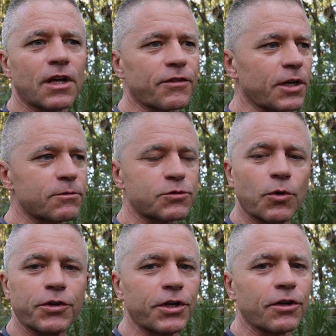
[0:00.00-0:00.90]
I think it was
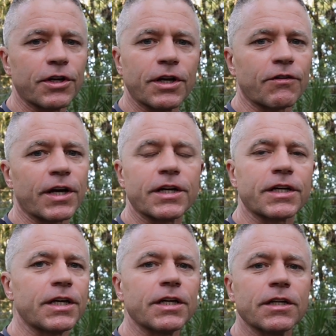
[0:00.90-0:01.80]
1 year, and they never had it
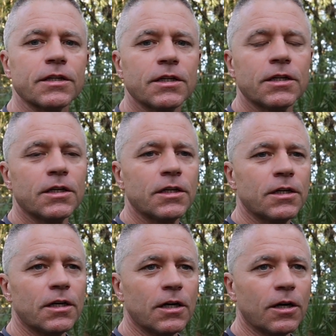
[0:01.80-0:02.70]
again.
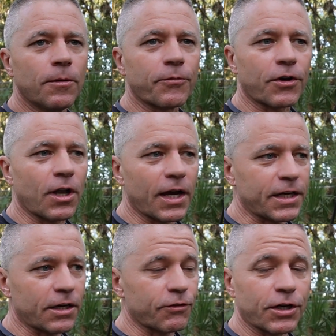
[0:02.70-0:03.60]
They're like
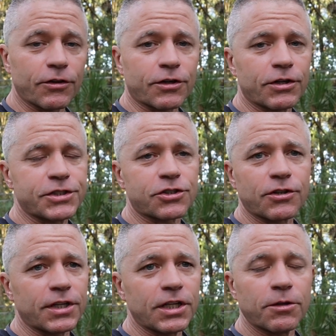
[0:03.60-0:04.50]
every other creature.
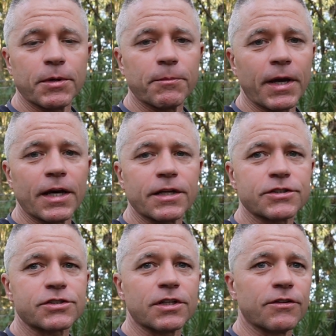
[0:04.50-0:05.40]
They need to be
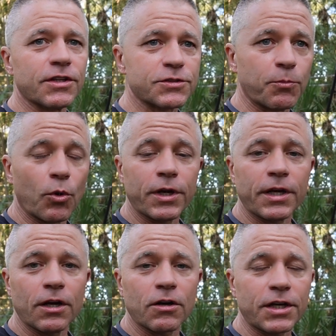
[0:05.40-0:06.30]
managed. And this boy
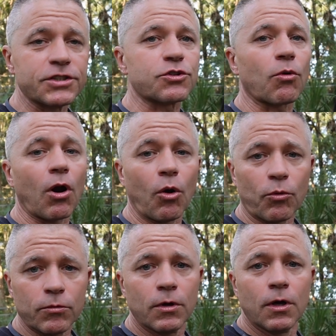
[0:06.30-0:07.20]
here, he's
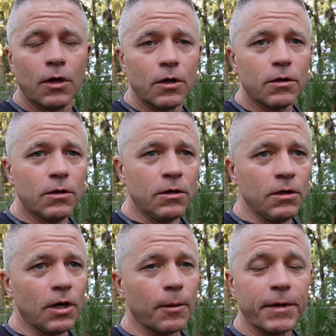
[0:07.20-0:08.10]
grown.
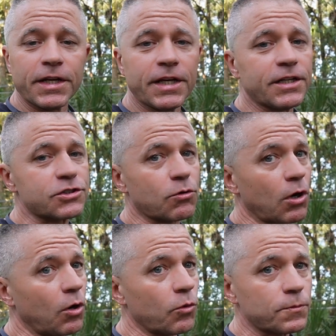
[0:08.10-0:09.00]
I mean, he is
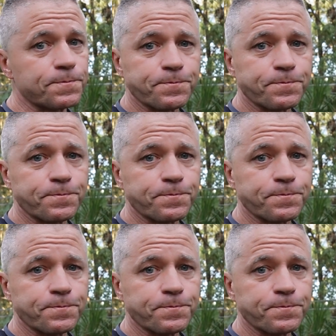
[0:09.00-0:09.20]
grown.